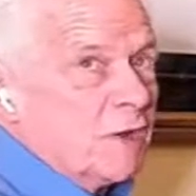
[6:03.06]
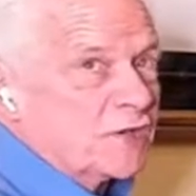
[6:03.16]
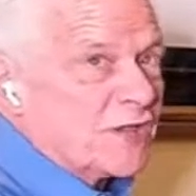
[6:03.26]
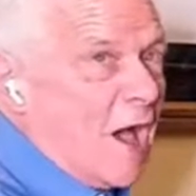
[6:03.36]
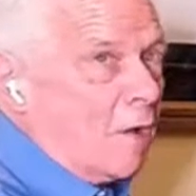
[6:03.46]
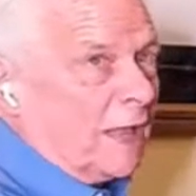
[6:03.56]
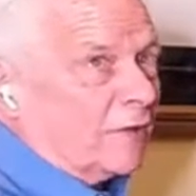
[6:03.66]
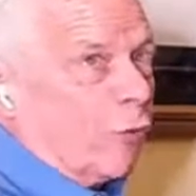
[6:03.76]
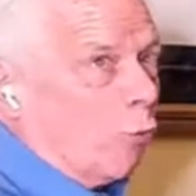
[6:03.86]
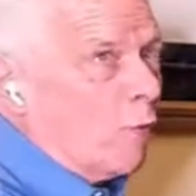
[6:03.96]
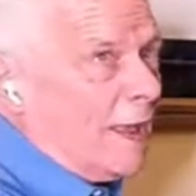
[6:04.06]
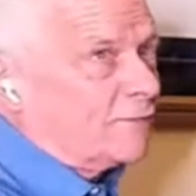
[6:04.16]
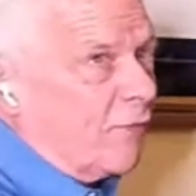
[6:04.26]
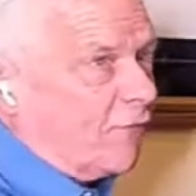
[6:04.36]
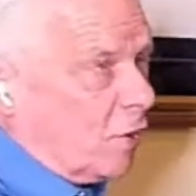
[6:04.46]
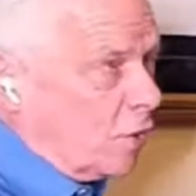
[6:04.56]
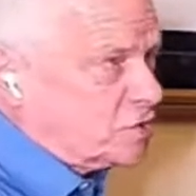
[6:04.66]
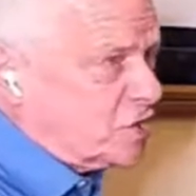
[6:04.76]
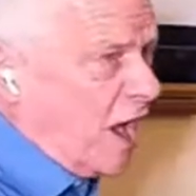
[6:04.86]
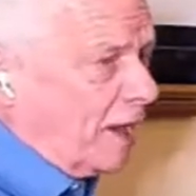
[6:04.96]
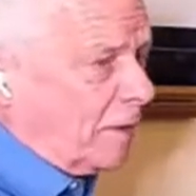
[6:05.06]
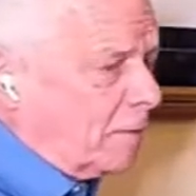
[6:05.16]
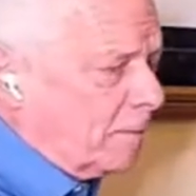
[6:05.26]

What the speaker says: resound like the waves of the ocean.